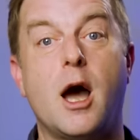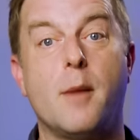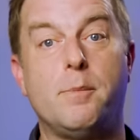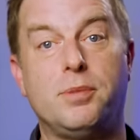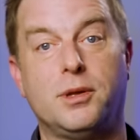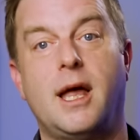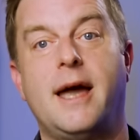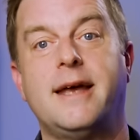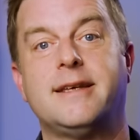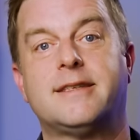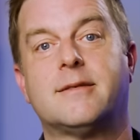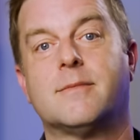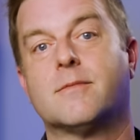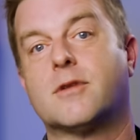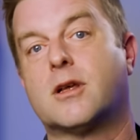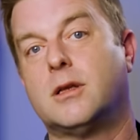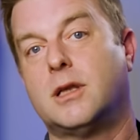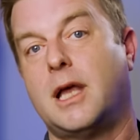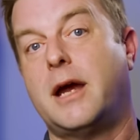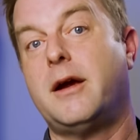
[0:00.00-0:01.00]
apply some
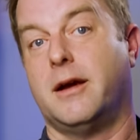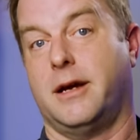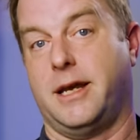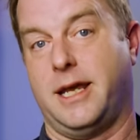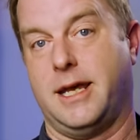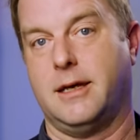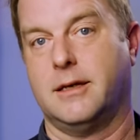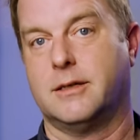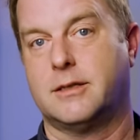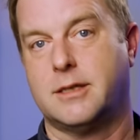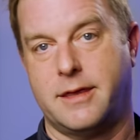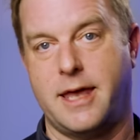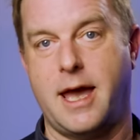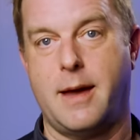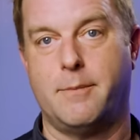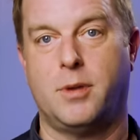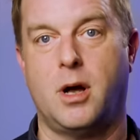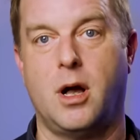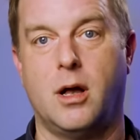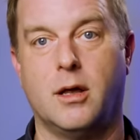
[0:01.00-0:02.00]
clarity to
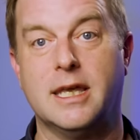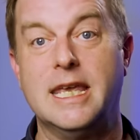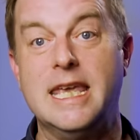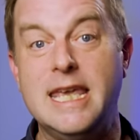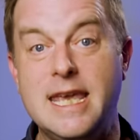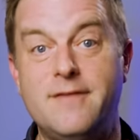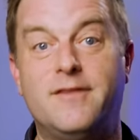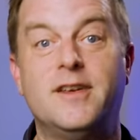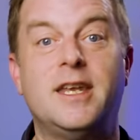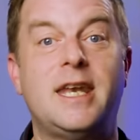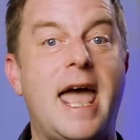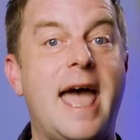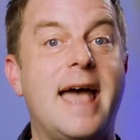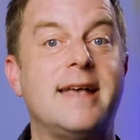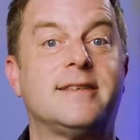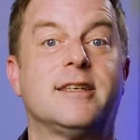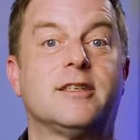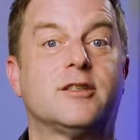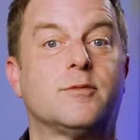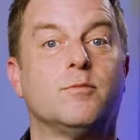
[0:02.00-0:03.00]
that ball, even
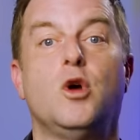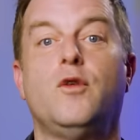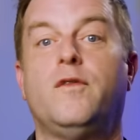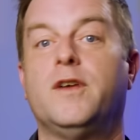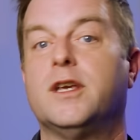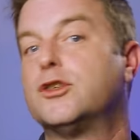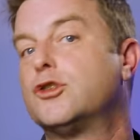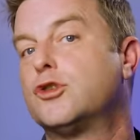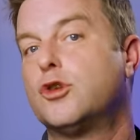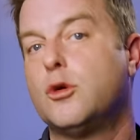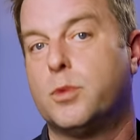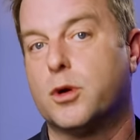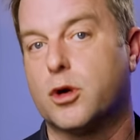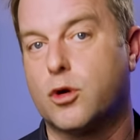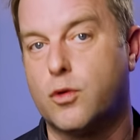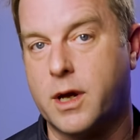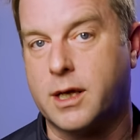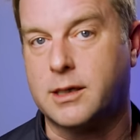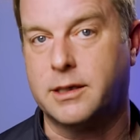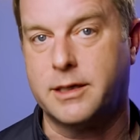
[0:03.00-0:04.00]
as it's moving super
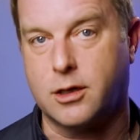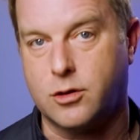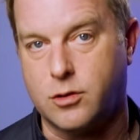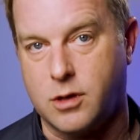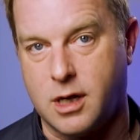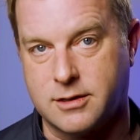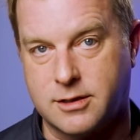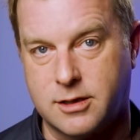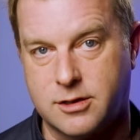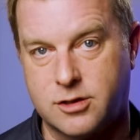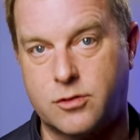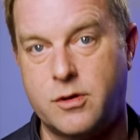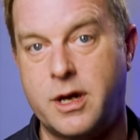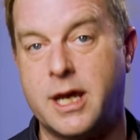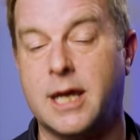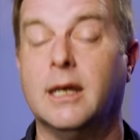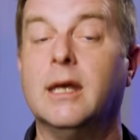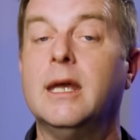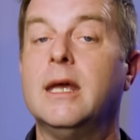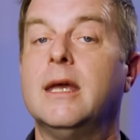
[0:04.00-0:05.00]
quickly across the
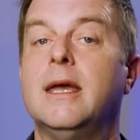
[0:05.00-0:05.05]
screen.